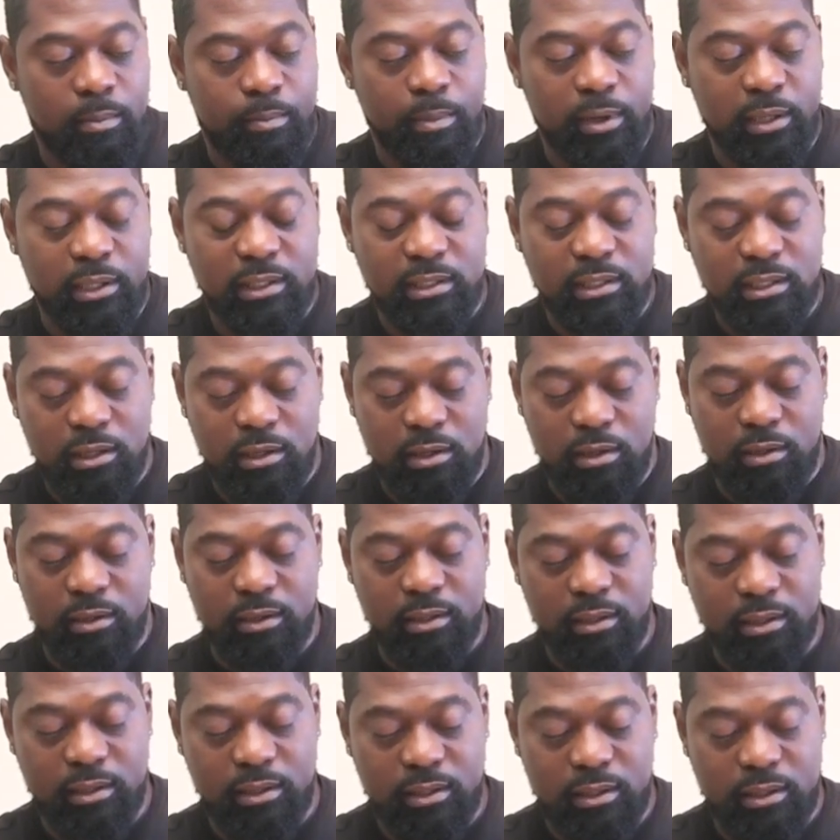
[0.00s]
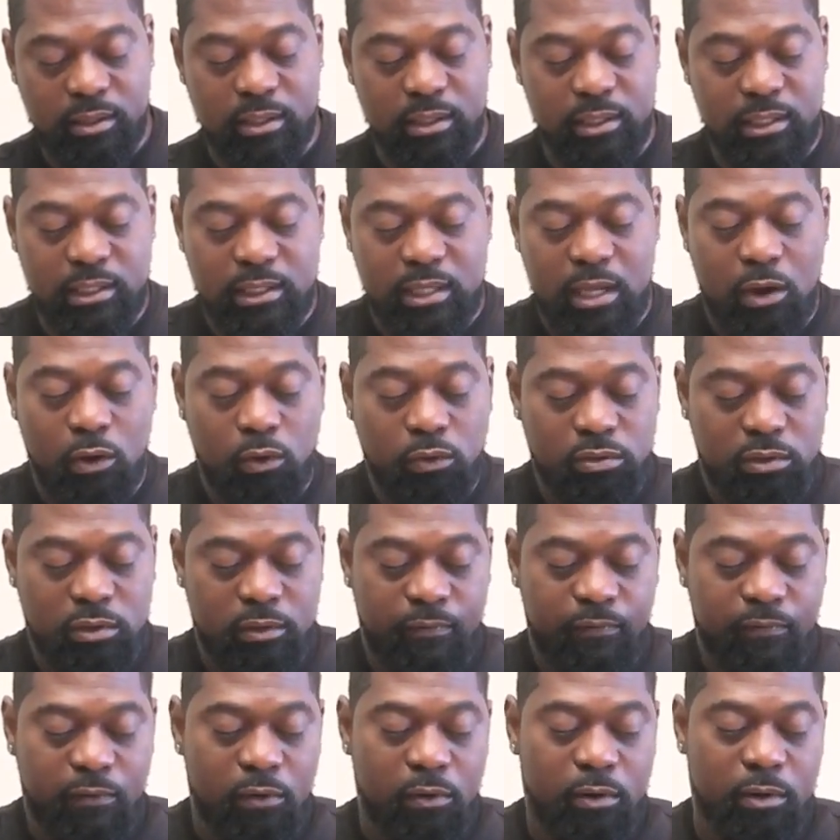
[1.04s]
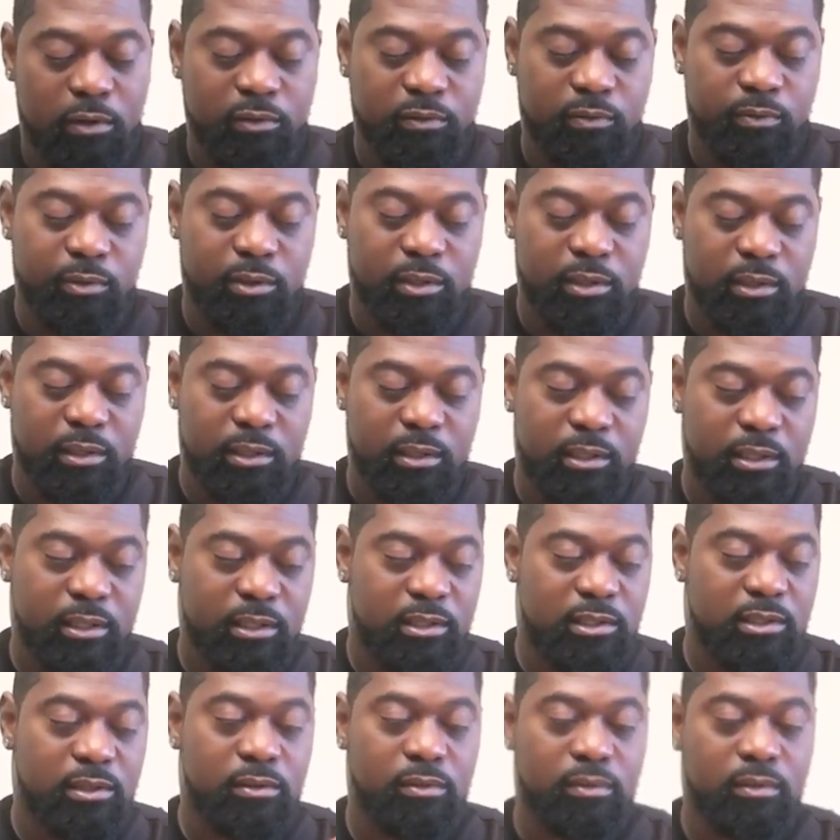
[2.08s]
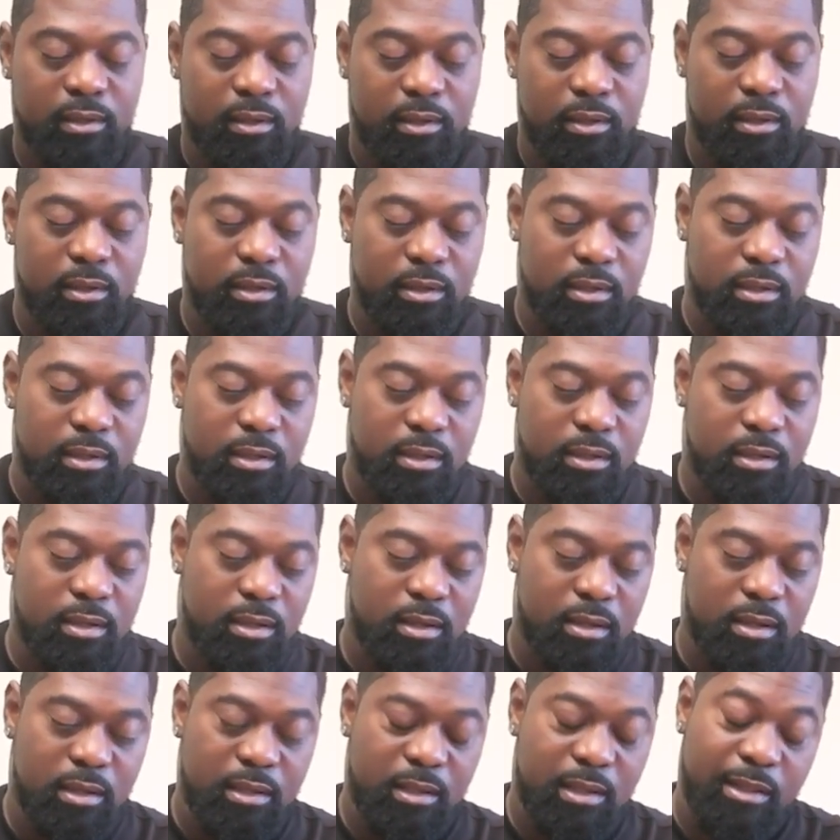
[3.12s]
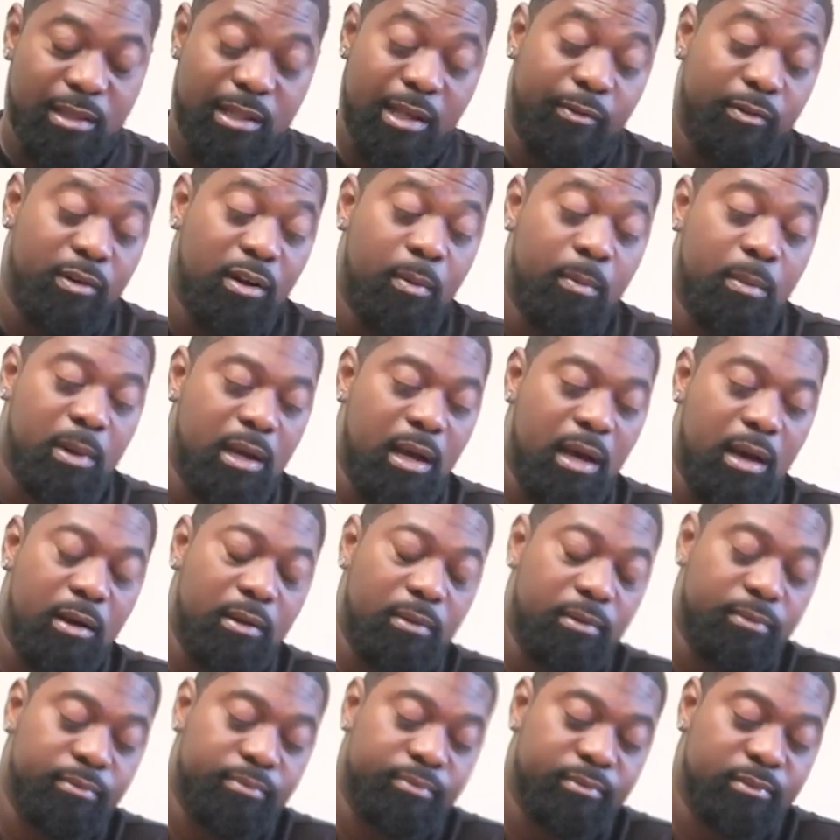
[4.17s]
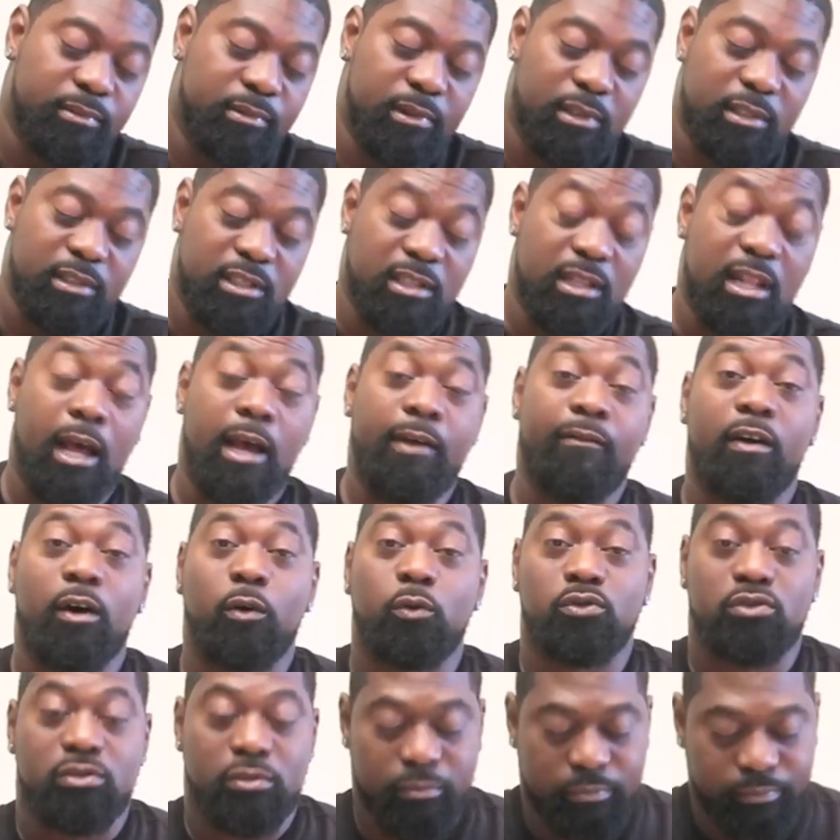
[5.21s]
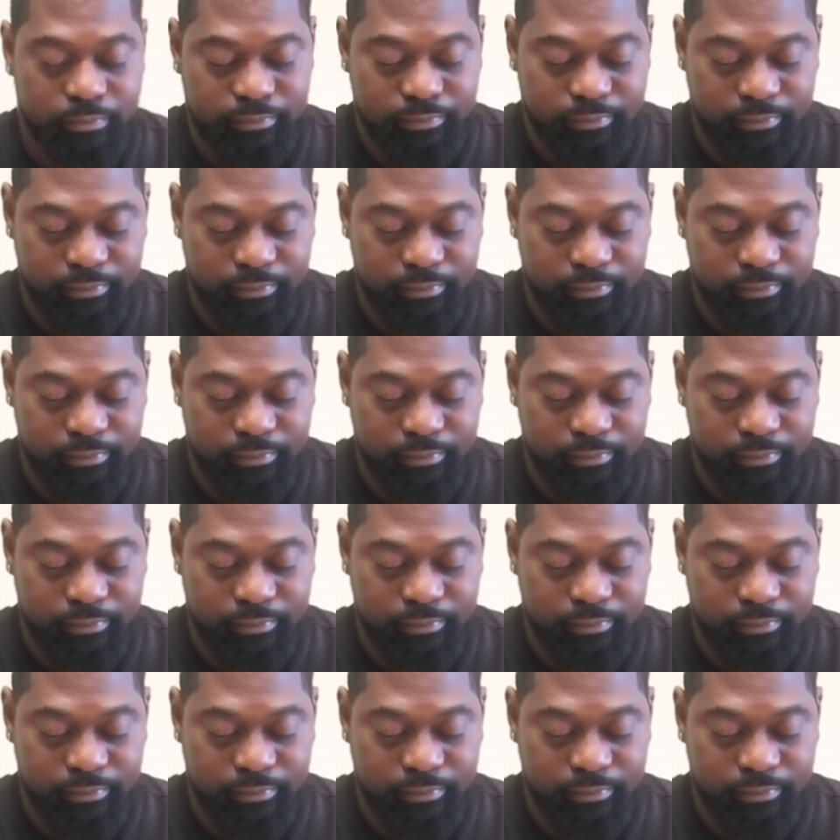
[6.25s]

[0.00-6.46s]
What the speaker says: But this holster for it is real good too. That's what I'ma call it. It's a knife holster.